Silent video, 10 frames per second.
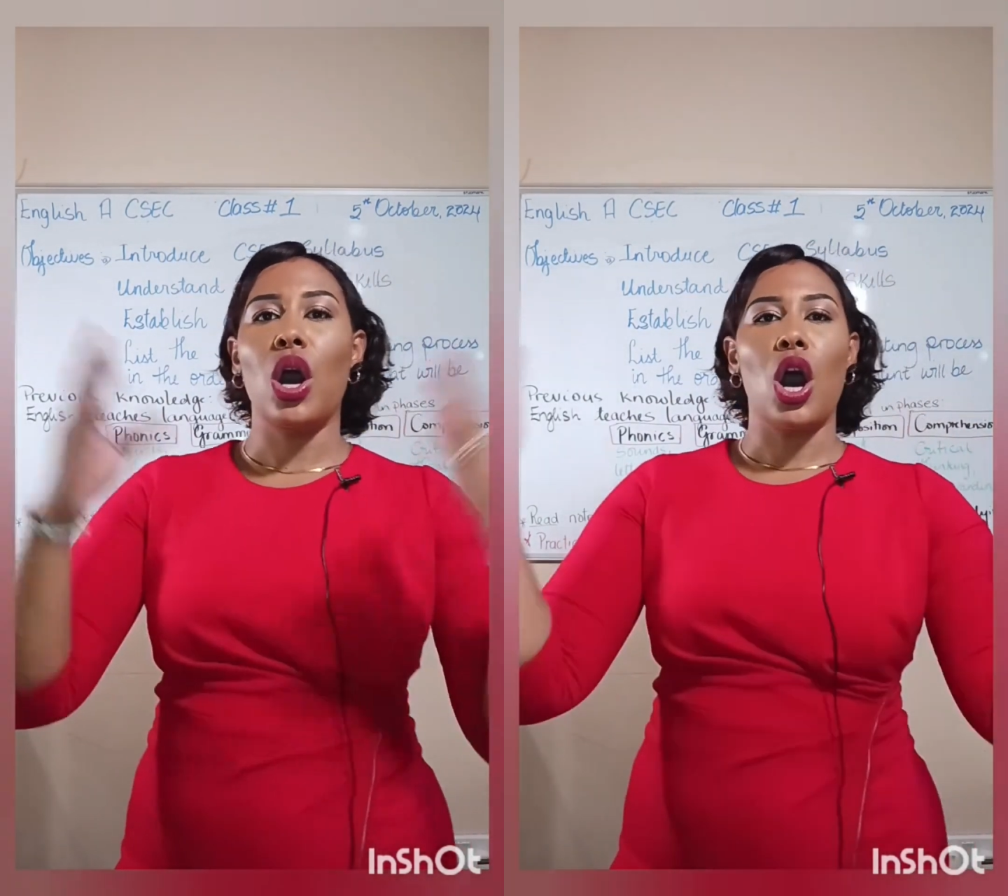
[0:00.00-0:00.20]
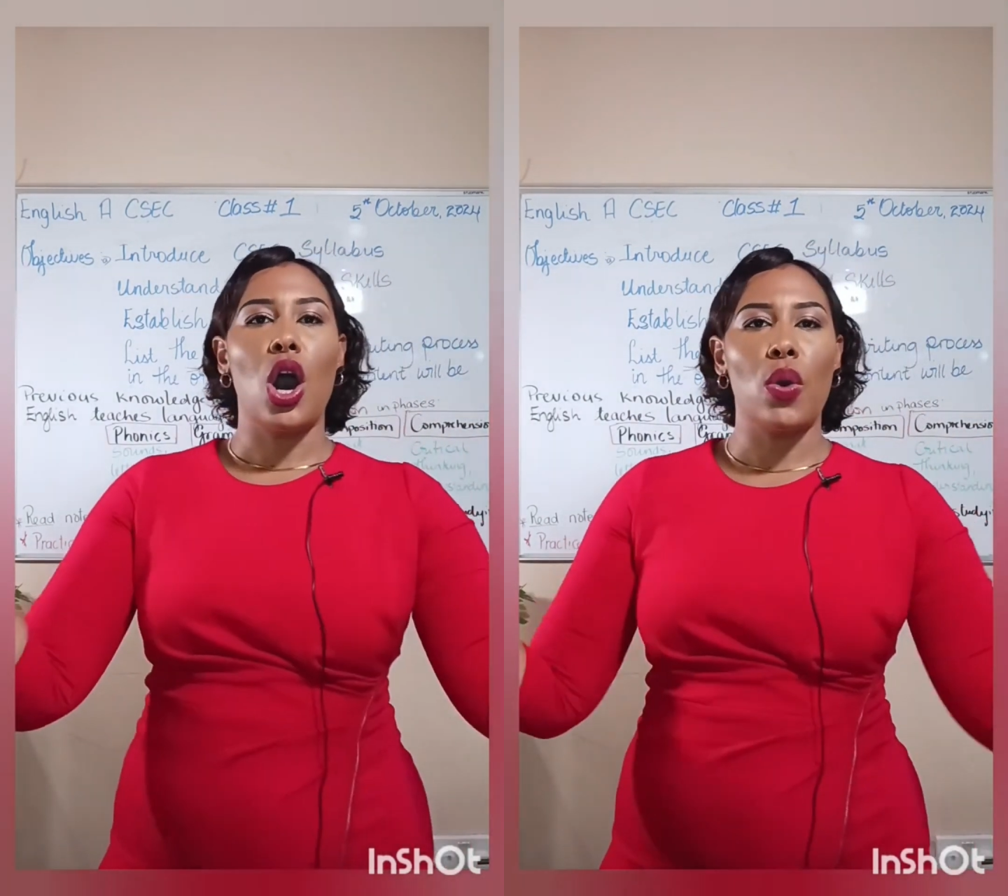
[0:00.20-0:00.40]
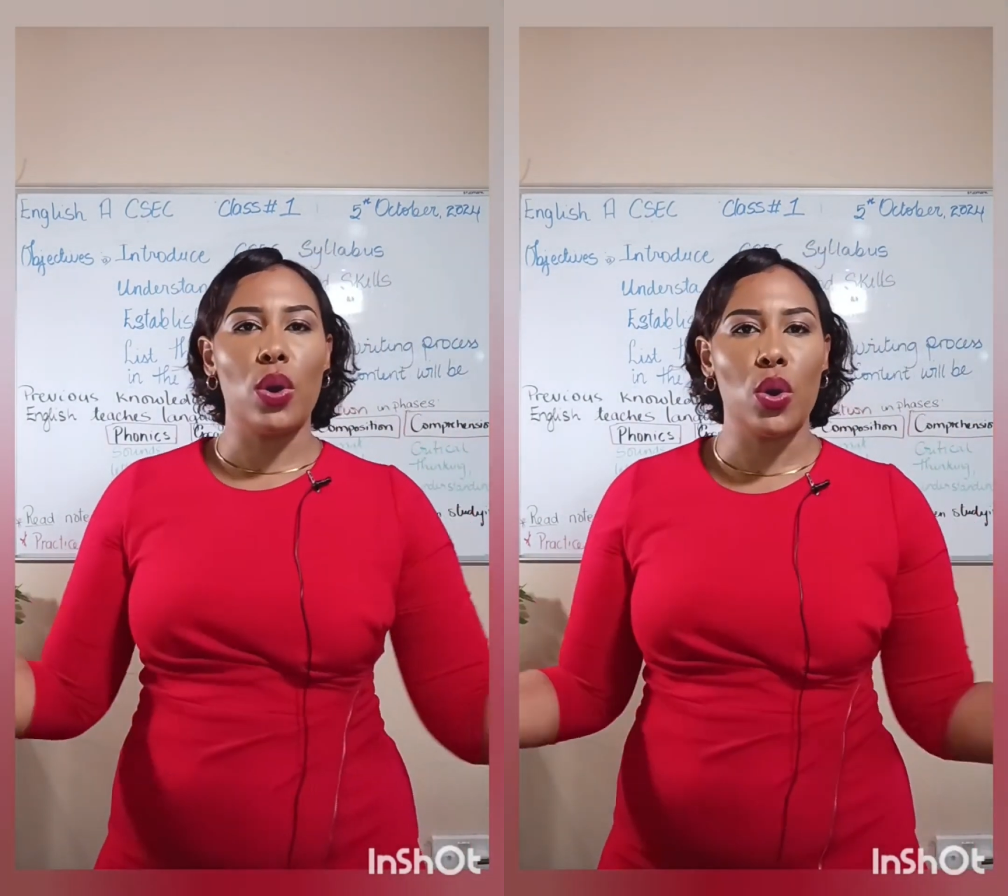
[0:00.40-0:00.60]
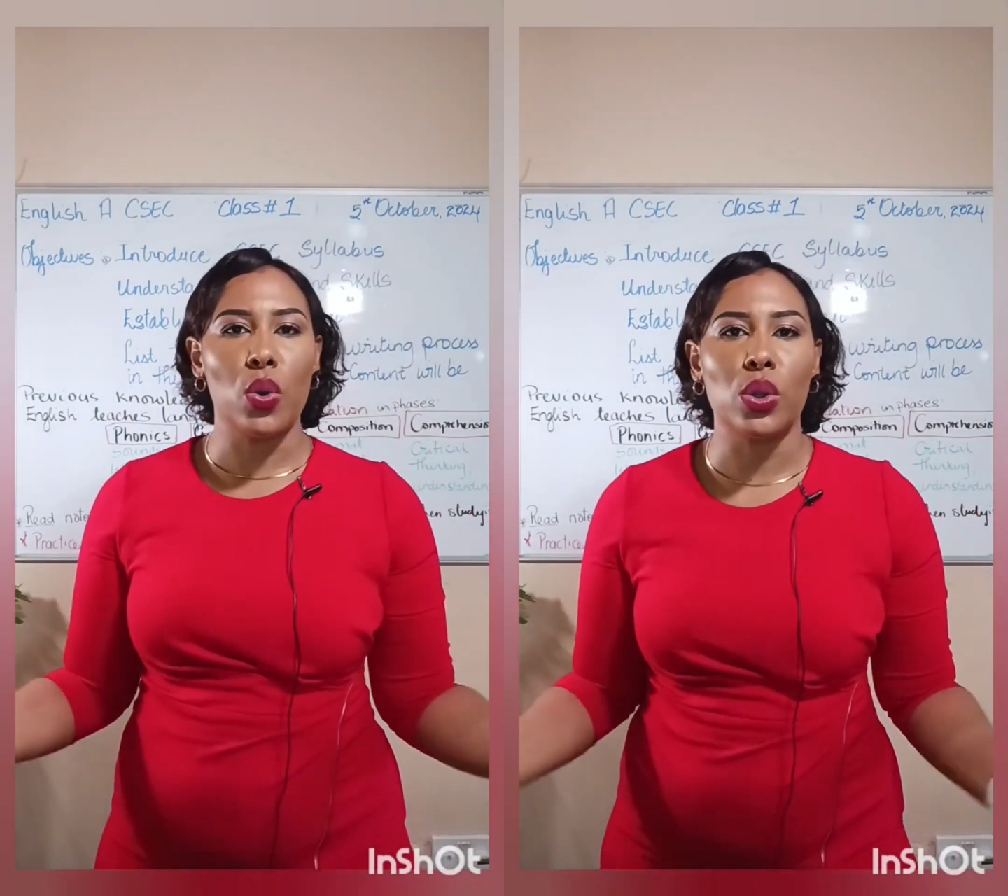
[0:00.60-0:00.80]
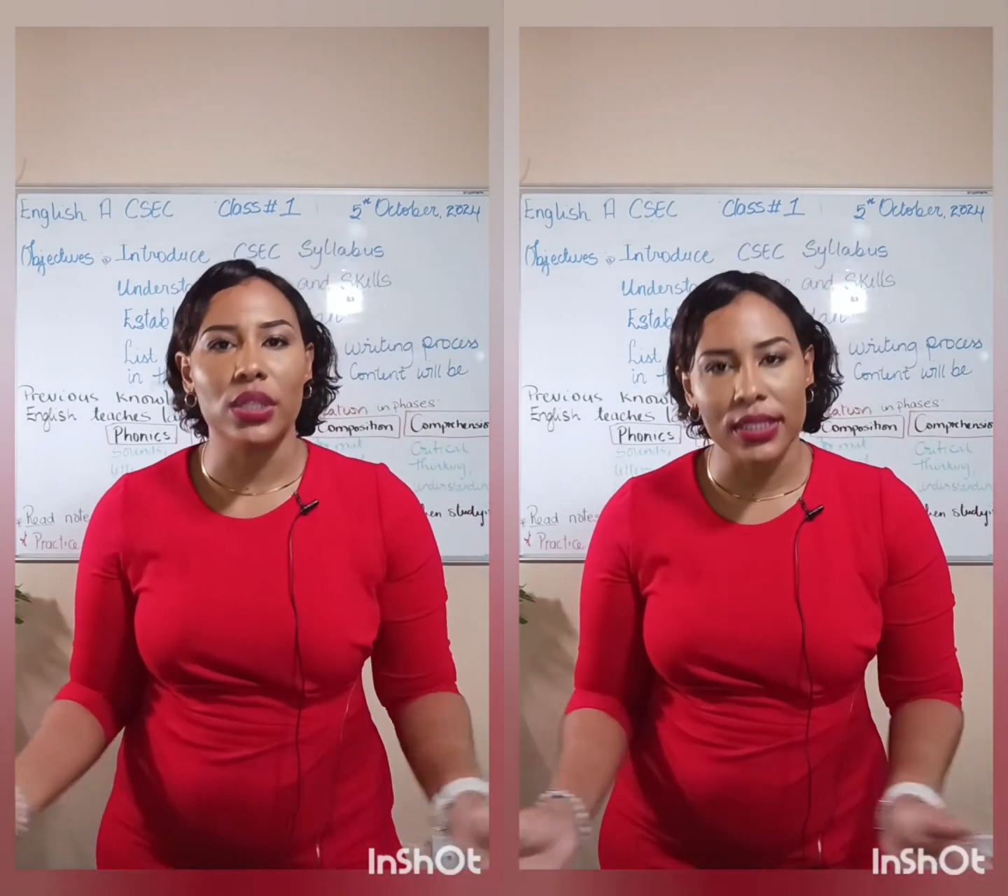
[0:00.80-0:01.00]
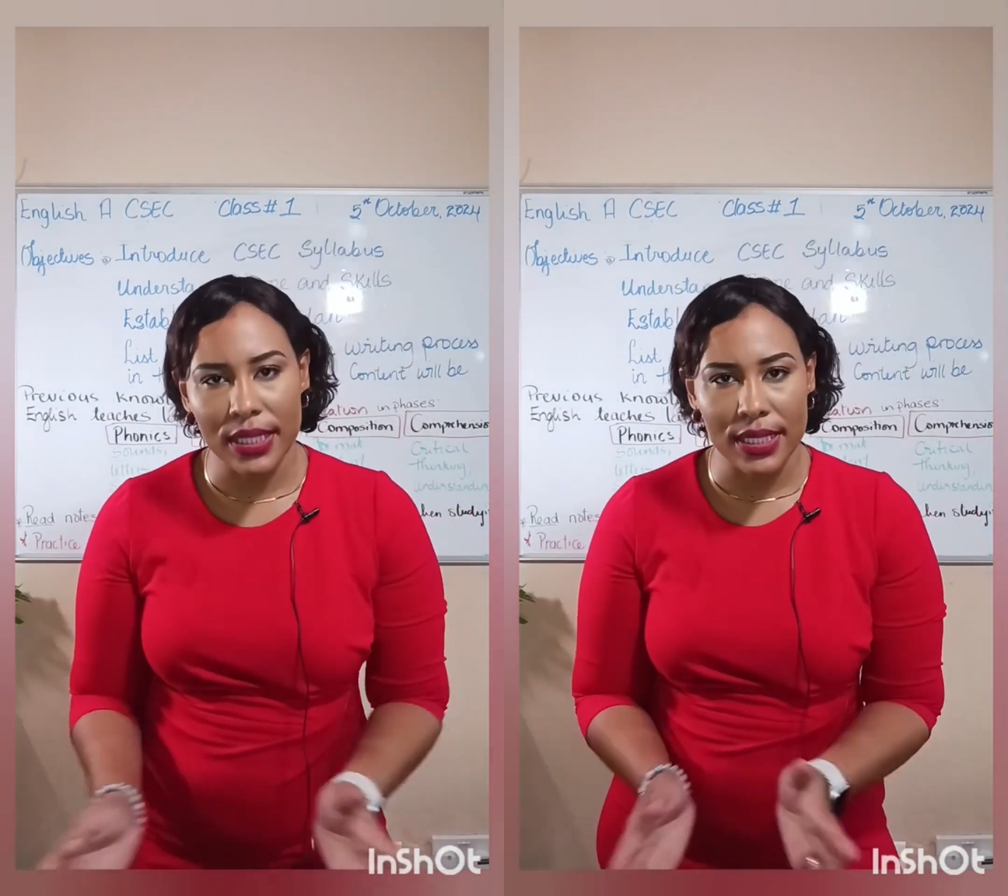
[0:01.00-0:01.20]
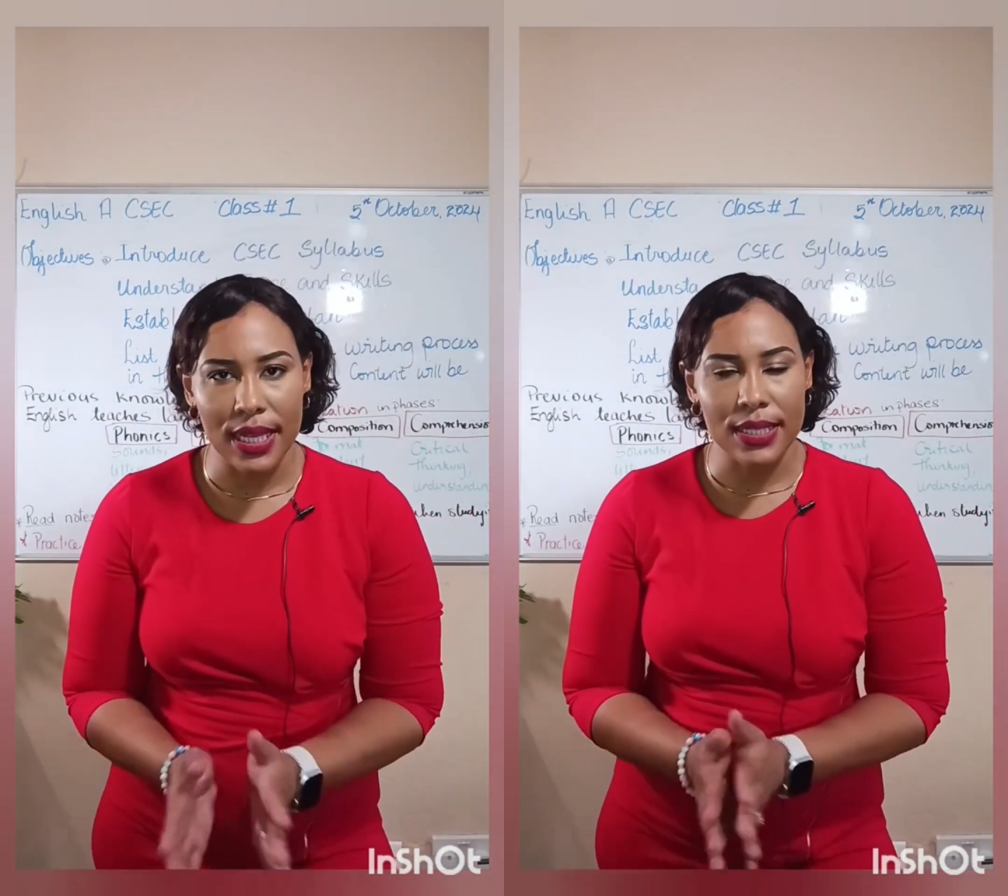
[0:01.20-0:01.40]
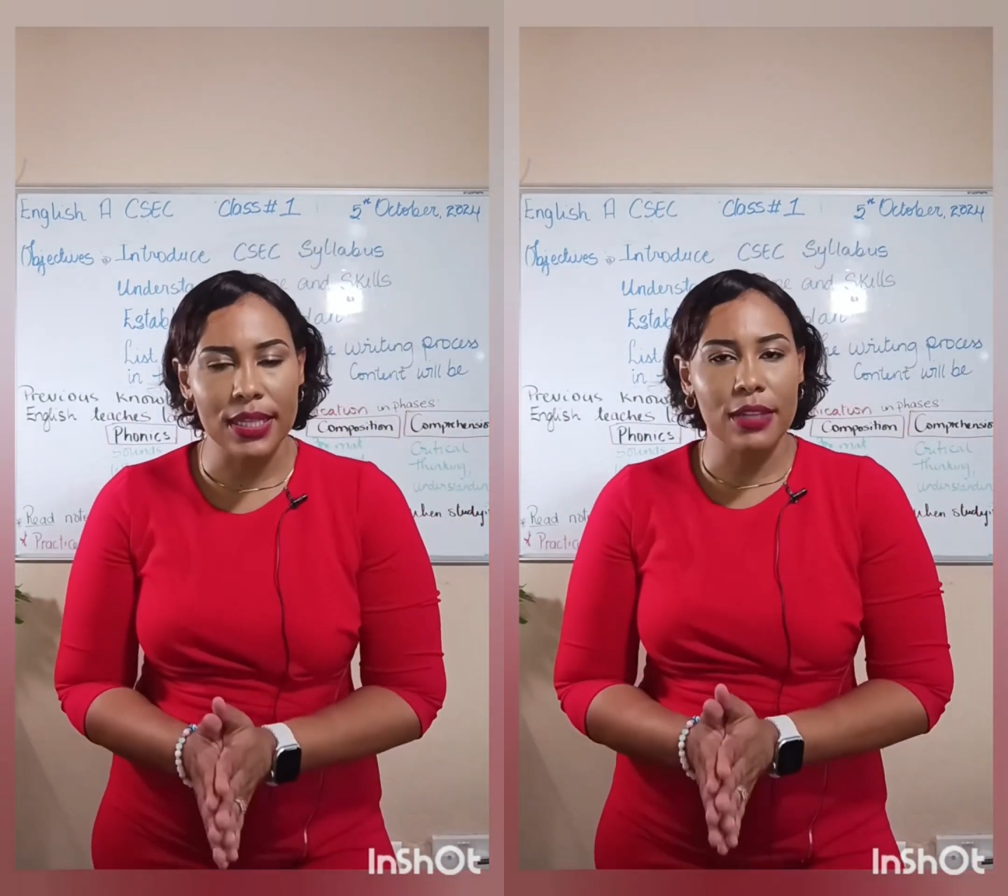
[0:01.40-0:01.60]
our whole
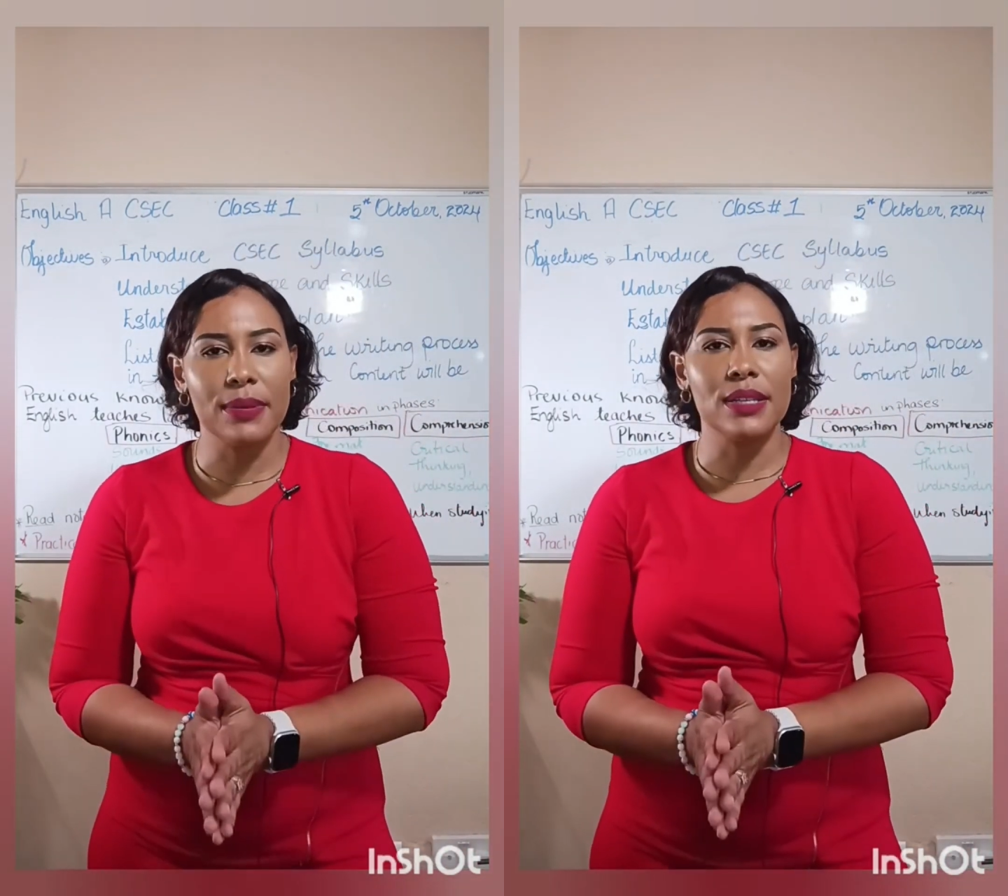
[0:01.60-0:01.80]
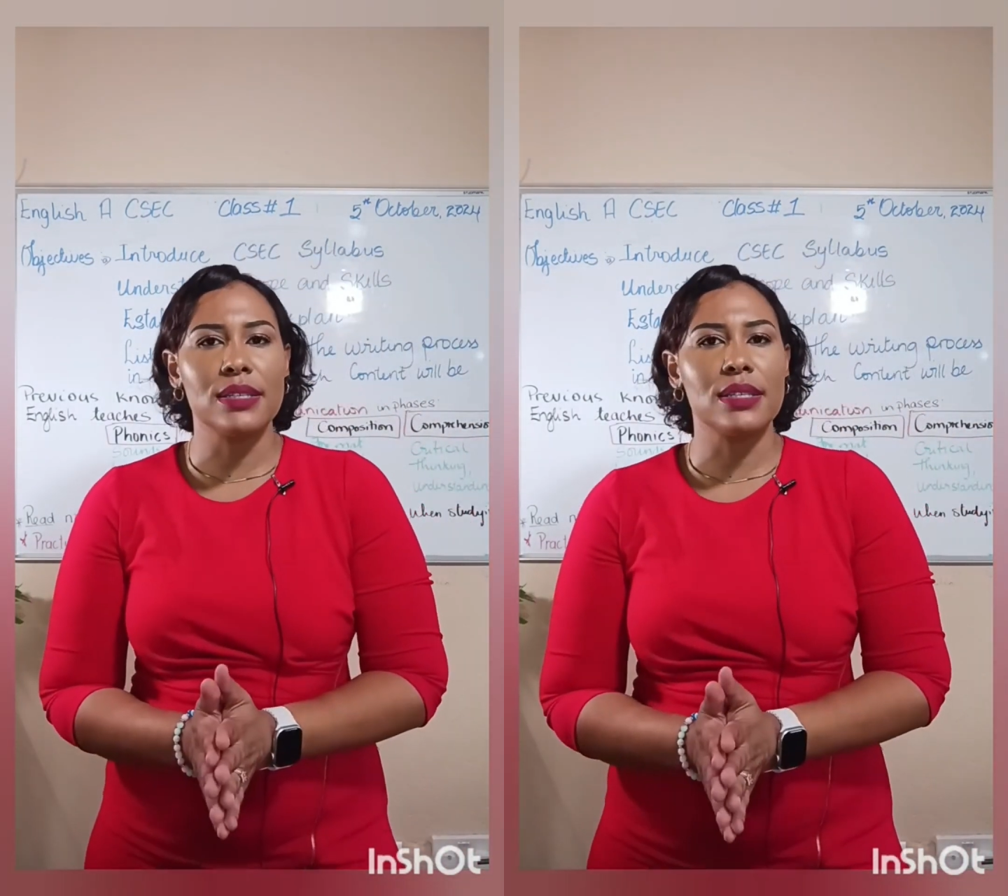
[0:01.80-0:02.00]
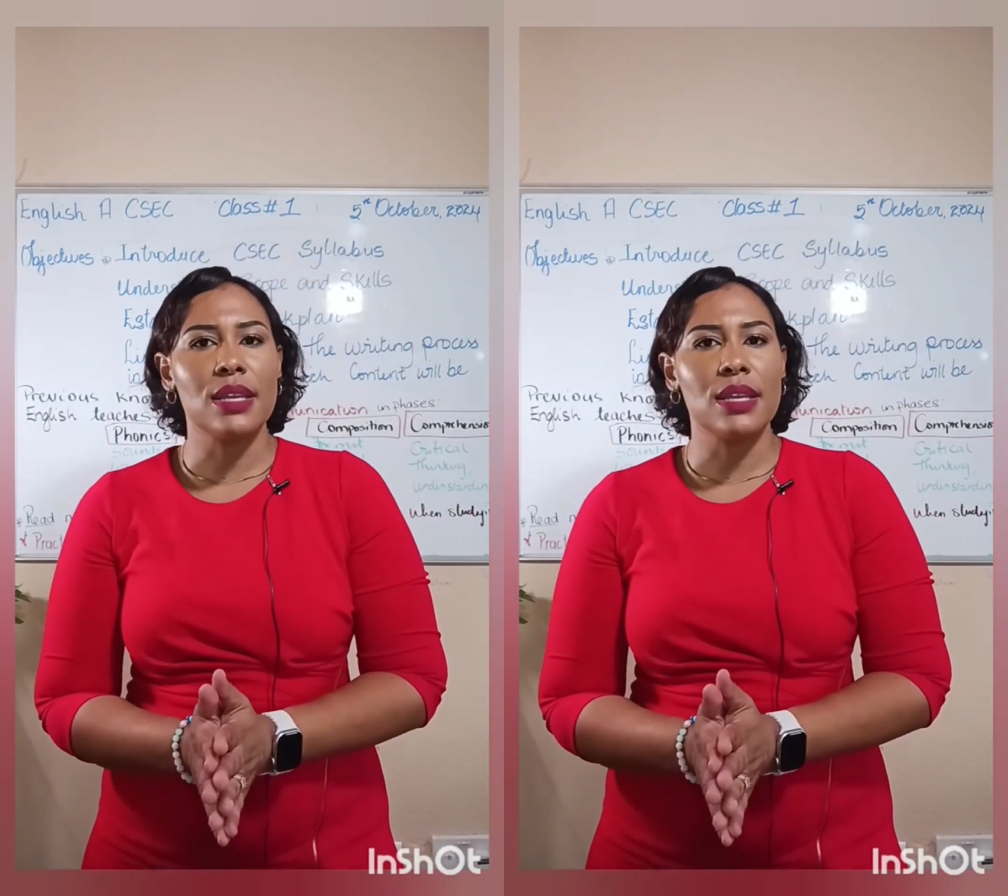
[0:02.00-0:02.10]
CSEC syllabus